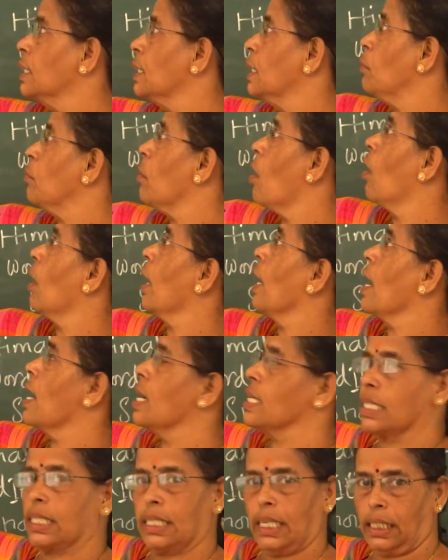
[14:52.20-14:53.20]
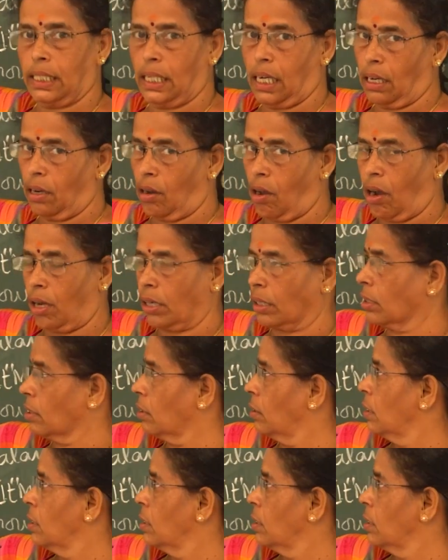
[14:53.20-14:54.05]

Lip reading: Himalayas in the north.